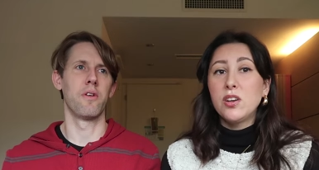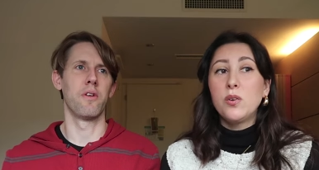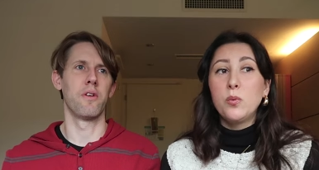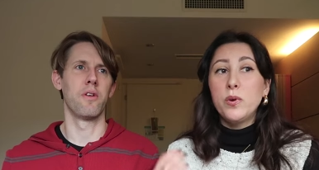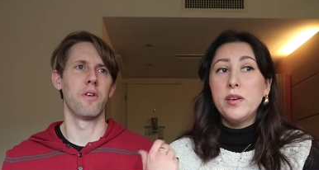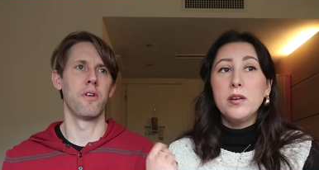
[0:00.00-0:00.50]

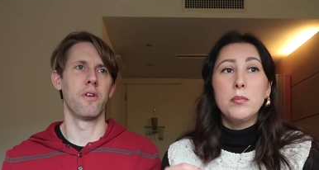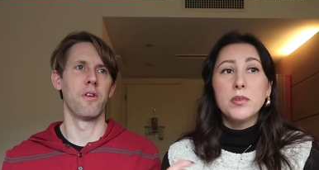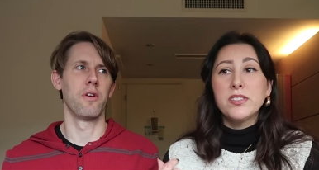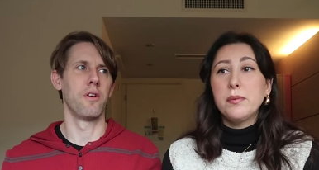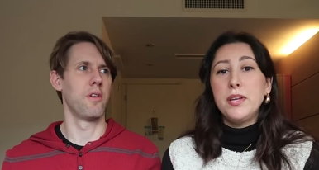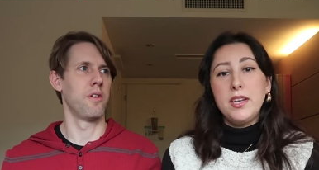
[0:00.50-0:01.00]
Speaker 1: So we
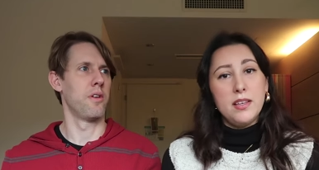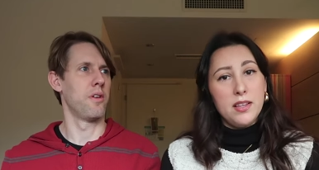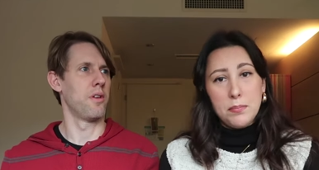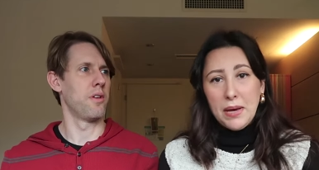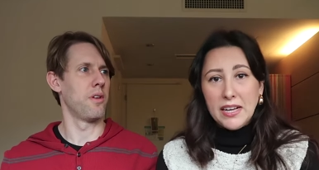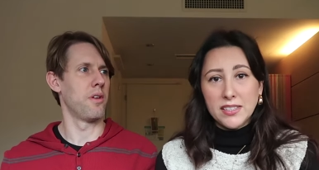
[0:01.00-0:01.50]
almost
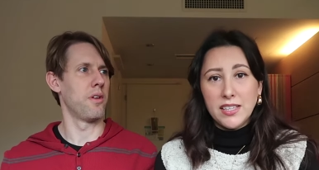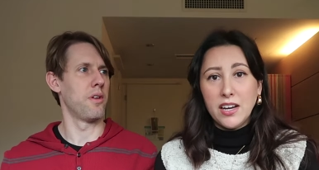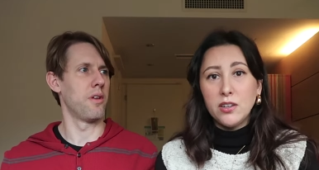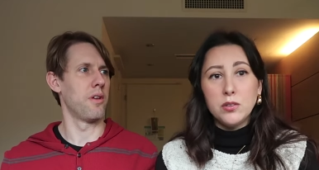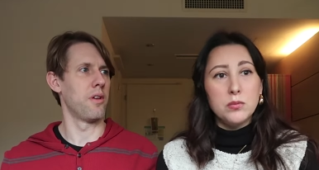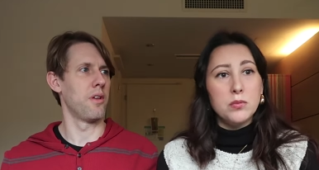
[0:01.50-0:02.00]
immediately pass
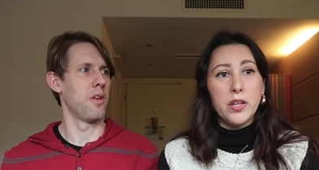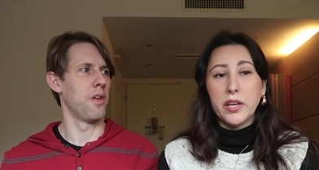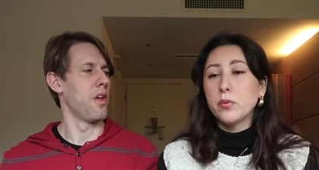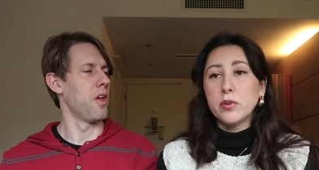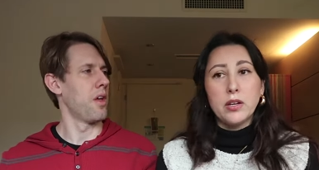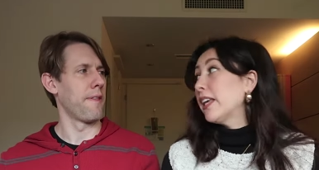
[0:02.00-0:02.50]
out,
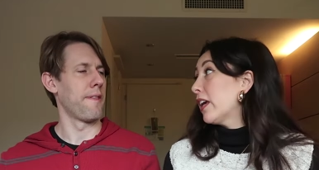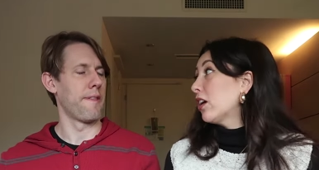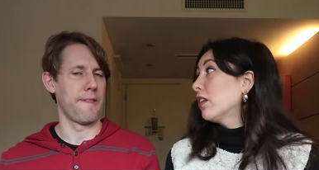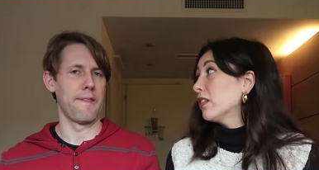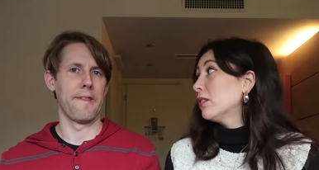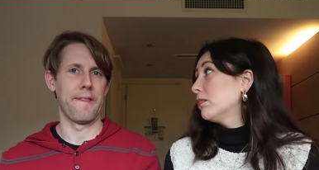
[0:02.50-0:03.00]
like we're sitting
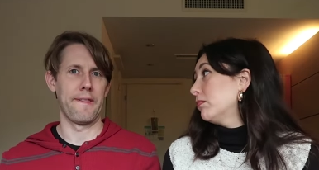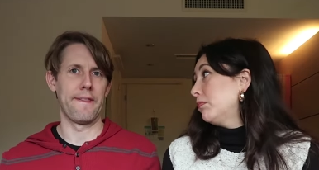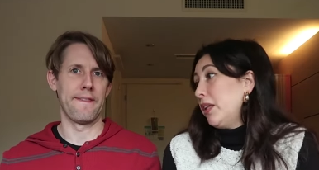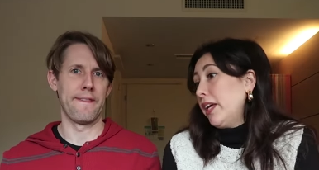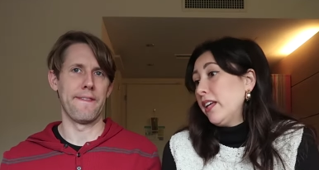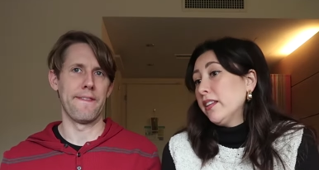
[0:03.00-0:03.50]
on the
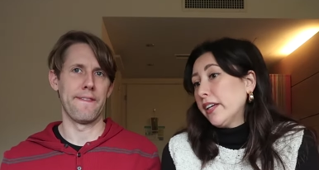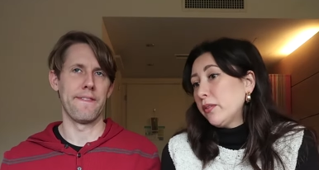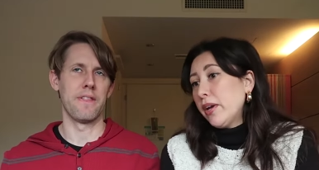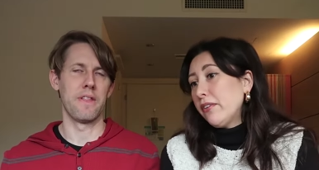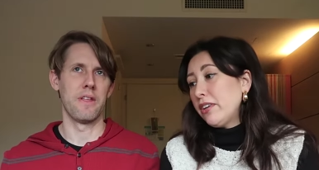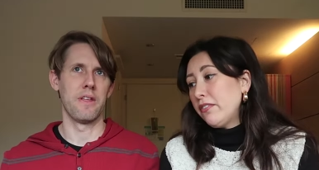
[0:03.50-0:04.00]
plane. Like
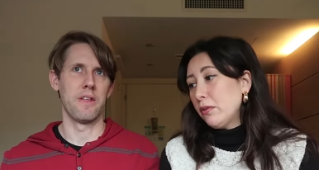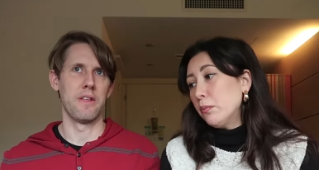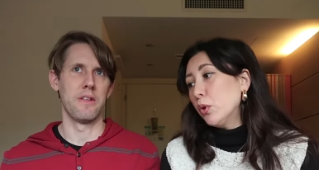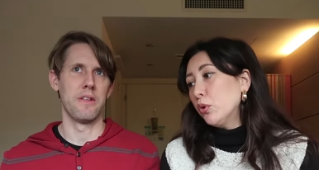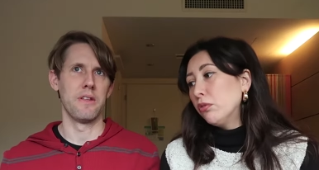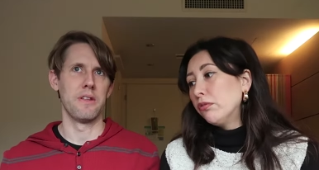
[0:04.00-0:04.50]
we haven't even
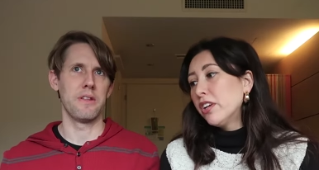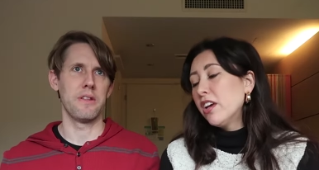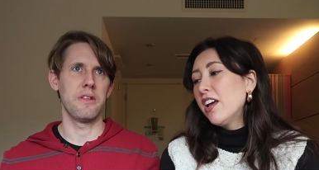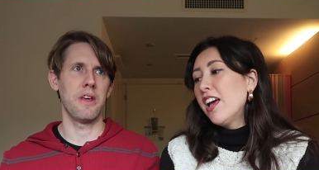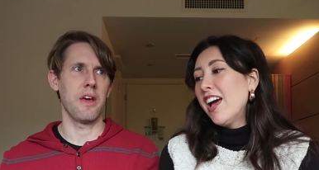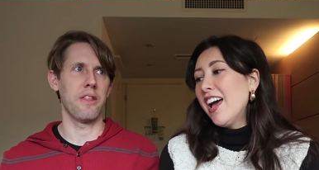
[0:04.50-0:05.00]
moved.
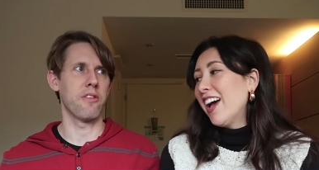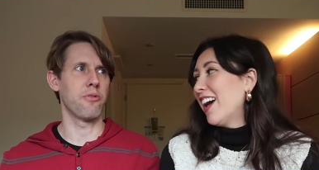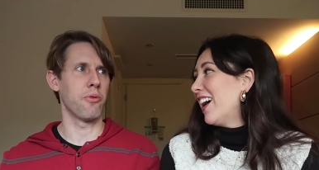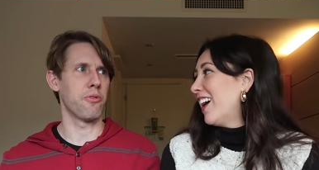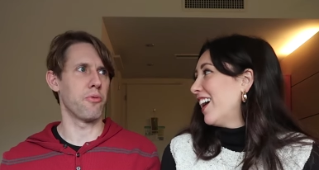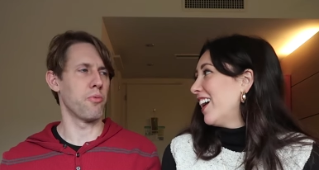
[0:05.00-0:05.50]
Speaker 2: Yeah, this
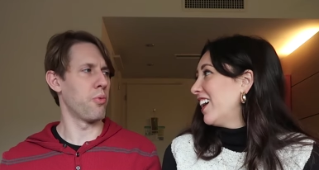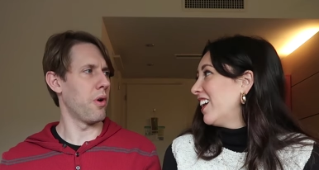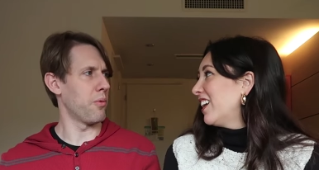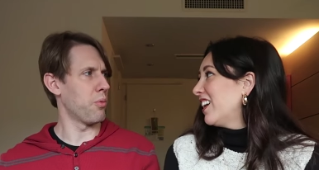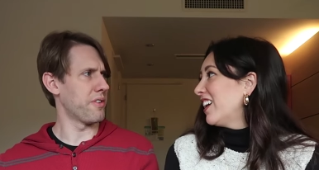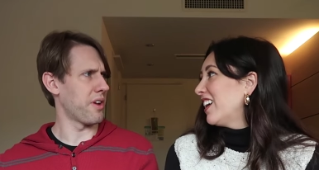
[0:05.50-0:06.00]
was
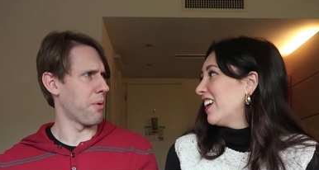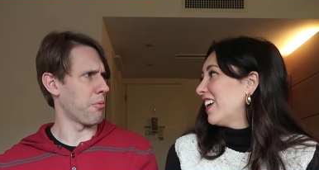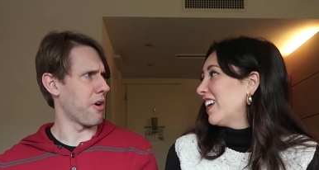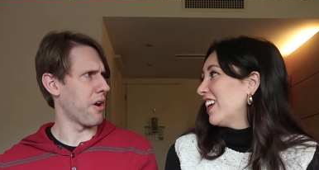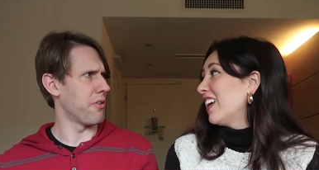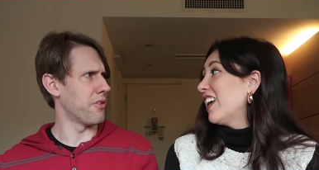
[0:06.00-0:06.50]
what what time
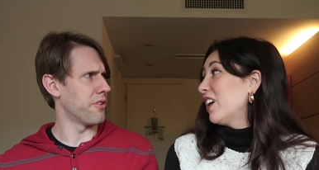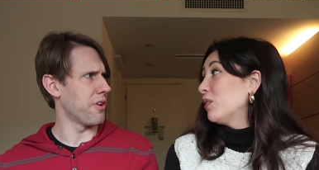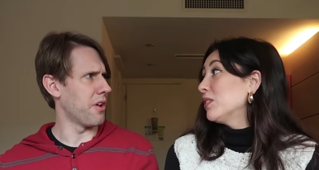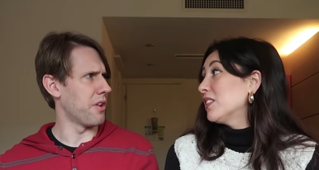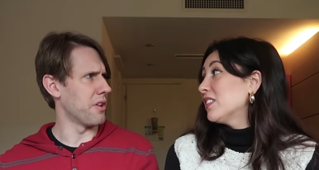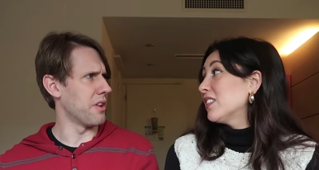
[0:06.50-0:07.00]
around?
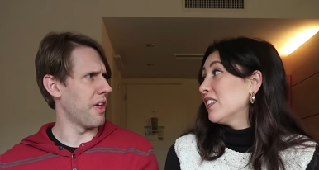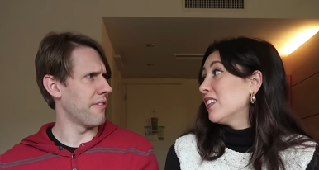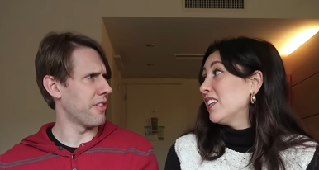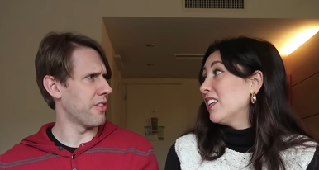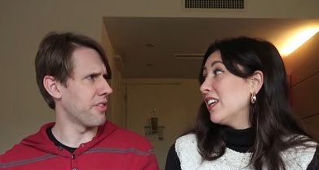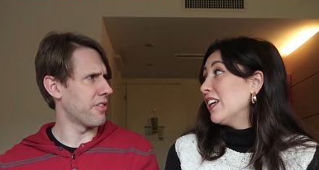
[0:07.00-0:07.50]

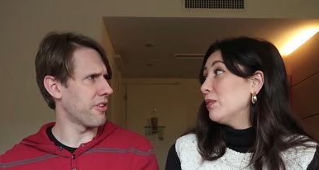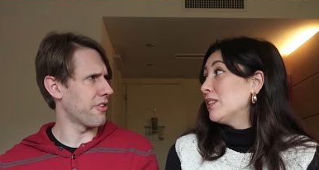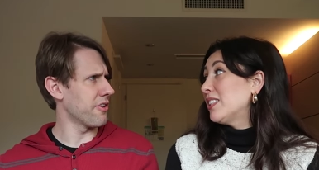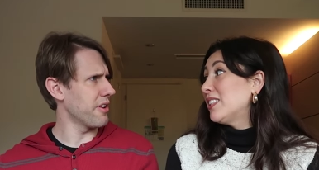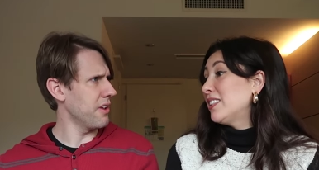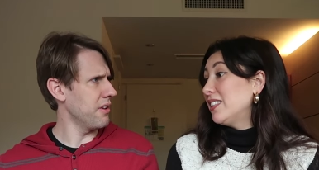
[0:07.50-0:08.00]
eleven
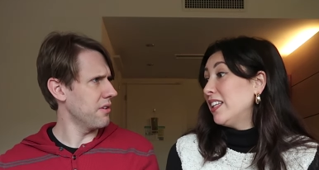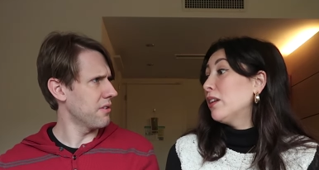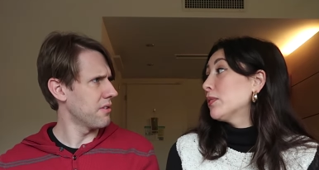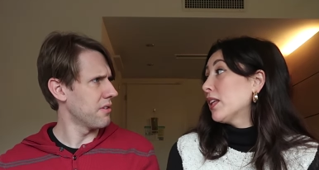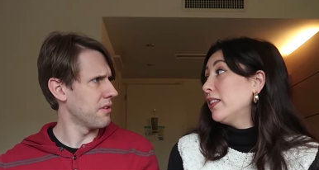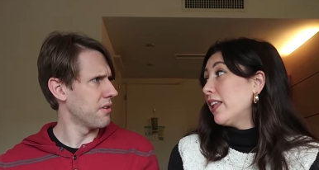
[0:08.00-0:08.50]
thirty.
Speaker 1: it
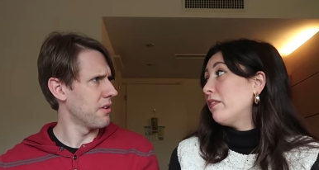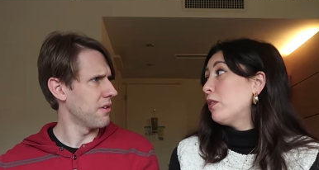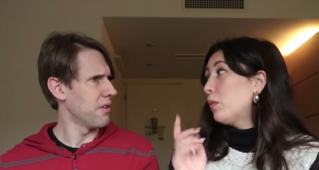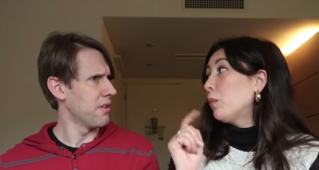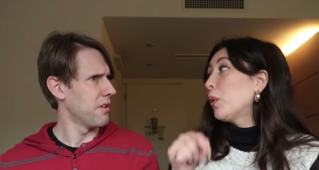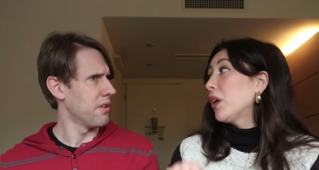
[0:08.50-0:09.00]
was
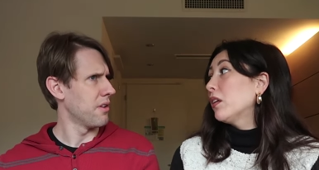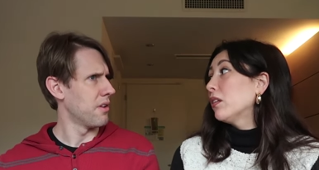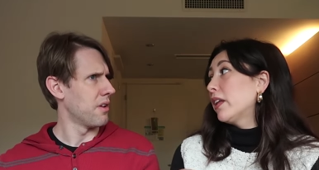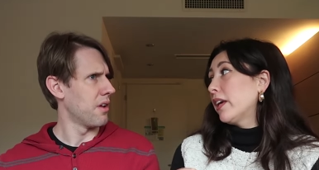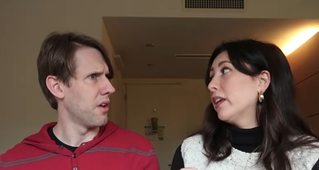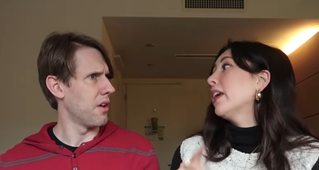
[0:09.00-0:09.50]
eleven when we
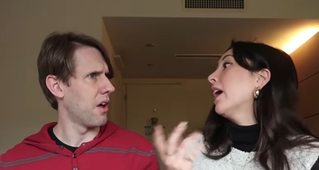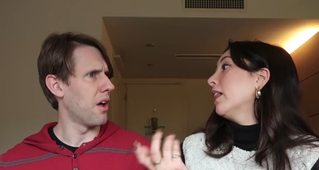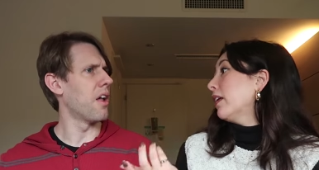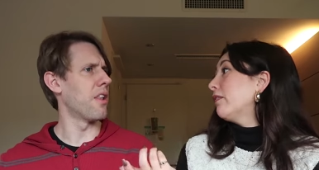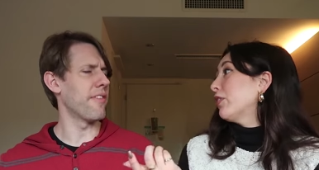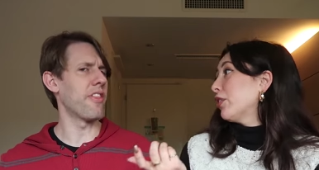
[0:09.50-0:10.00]
like yeah
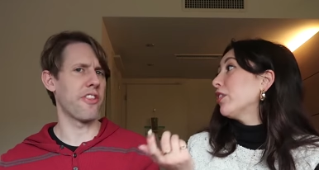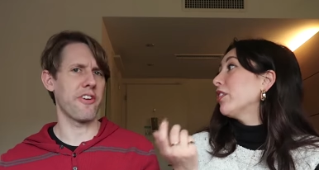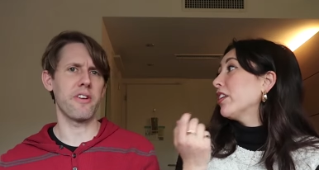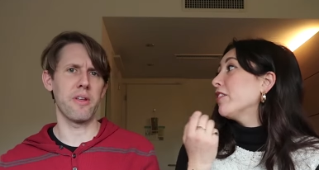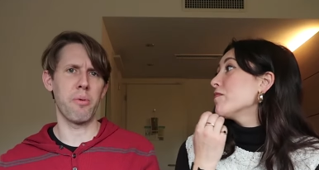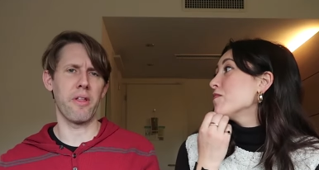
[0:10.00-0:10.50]
eleven
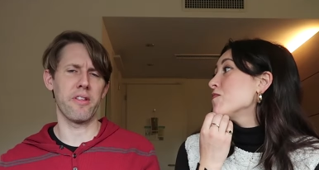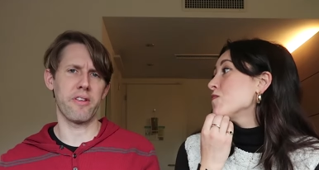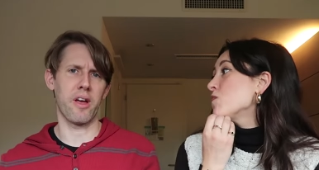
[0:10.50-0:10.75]
thirty
Speaker 2: by the